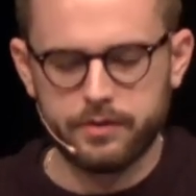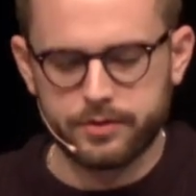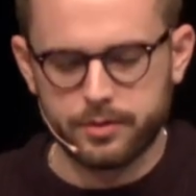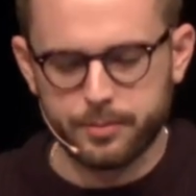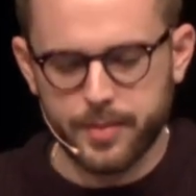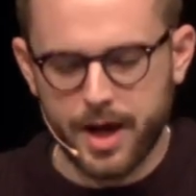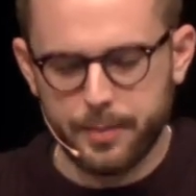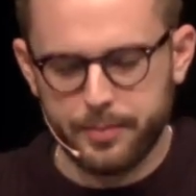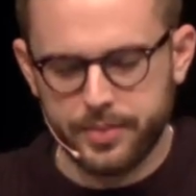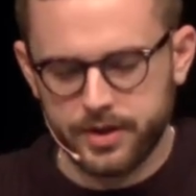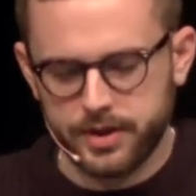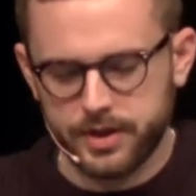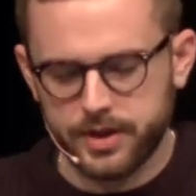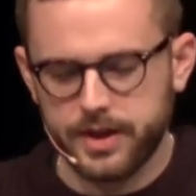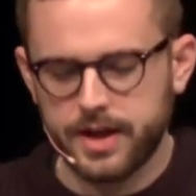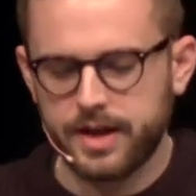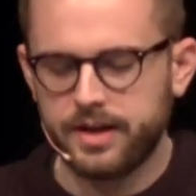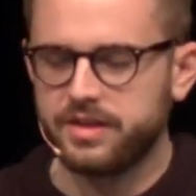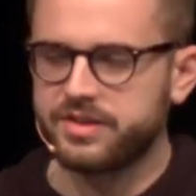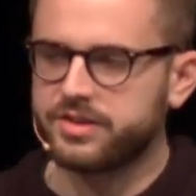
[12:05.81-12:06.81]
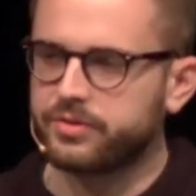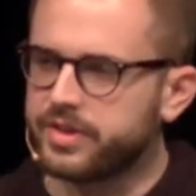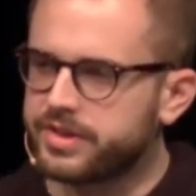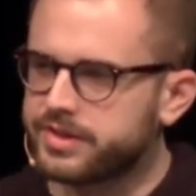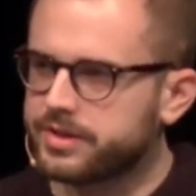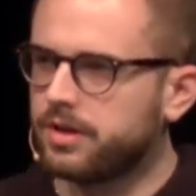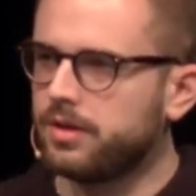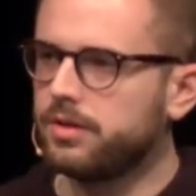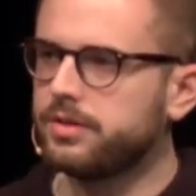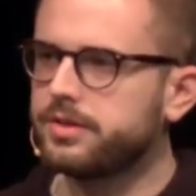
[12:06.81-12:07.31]
from happening again as a
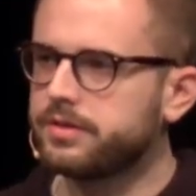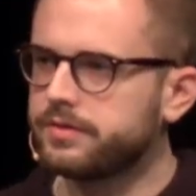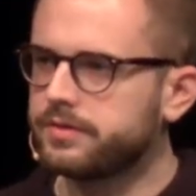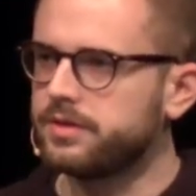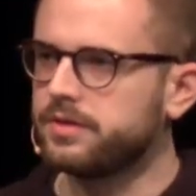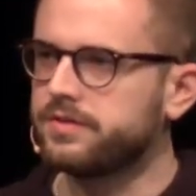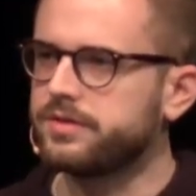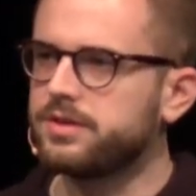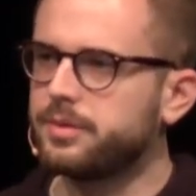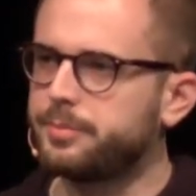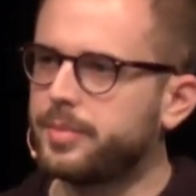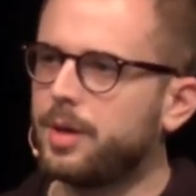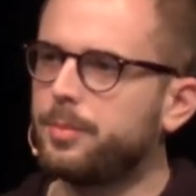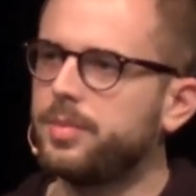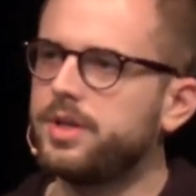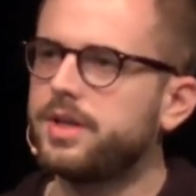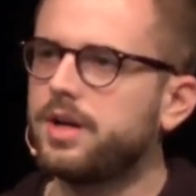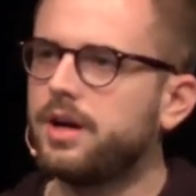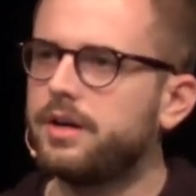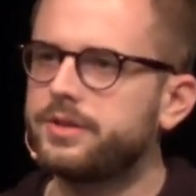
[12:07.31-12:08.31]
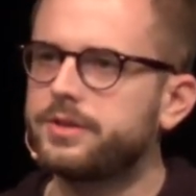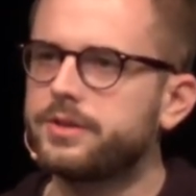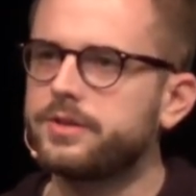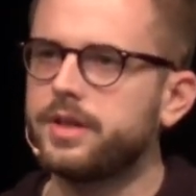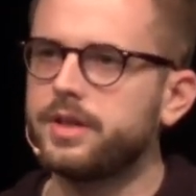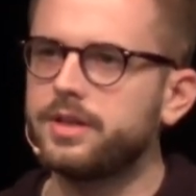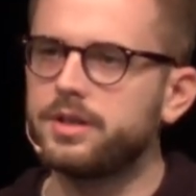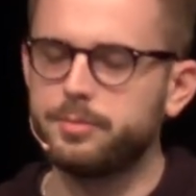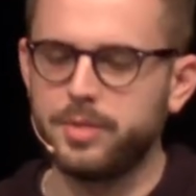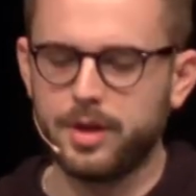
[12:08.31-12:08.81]
result of the public
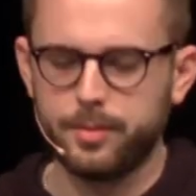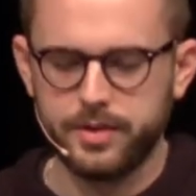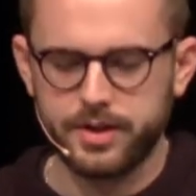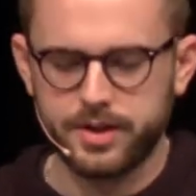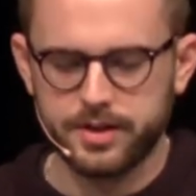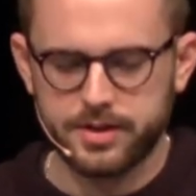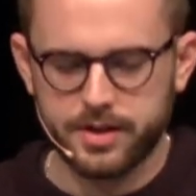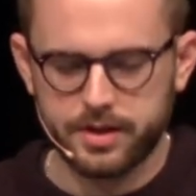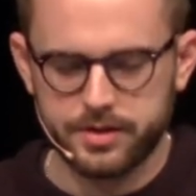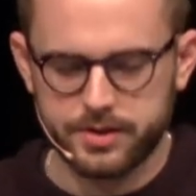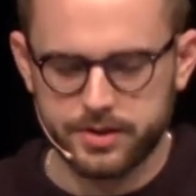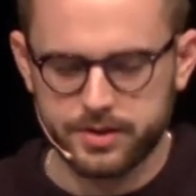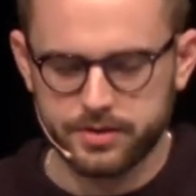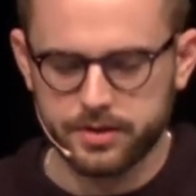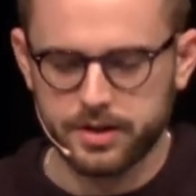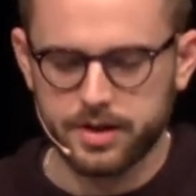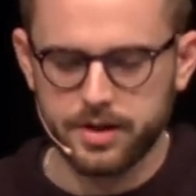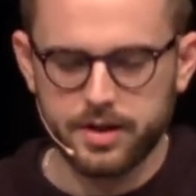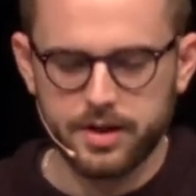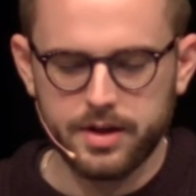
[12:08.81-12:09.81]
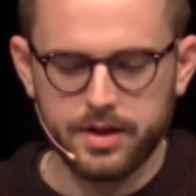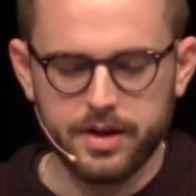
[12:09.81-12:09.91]
outcry and the public attention.